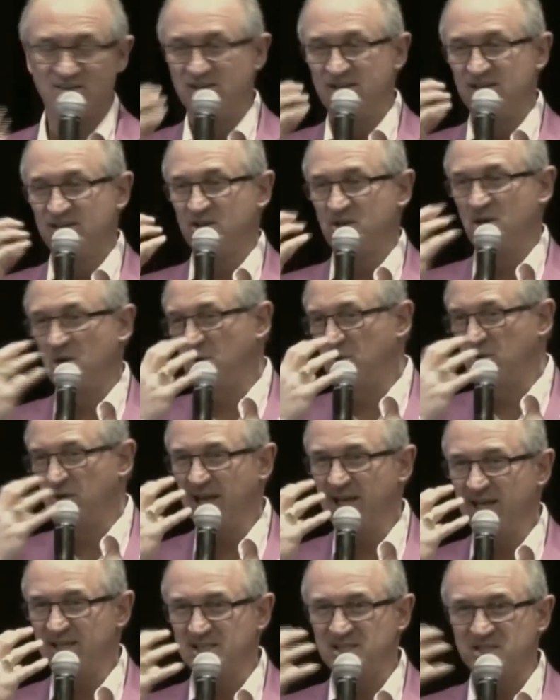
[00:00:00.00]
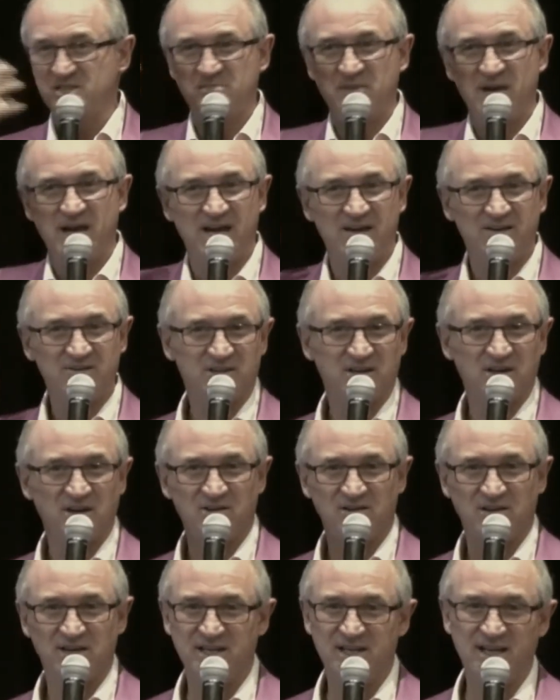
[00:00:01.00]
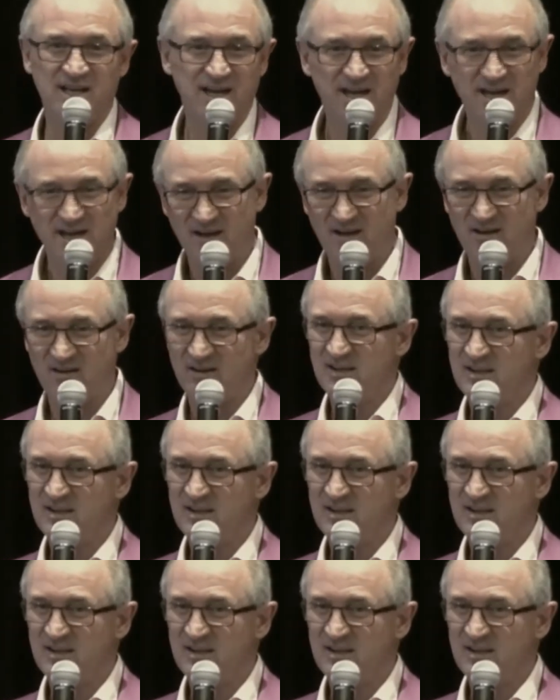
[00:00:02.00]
Colgate smile, curly hair.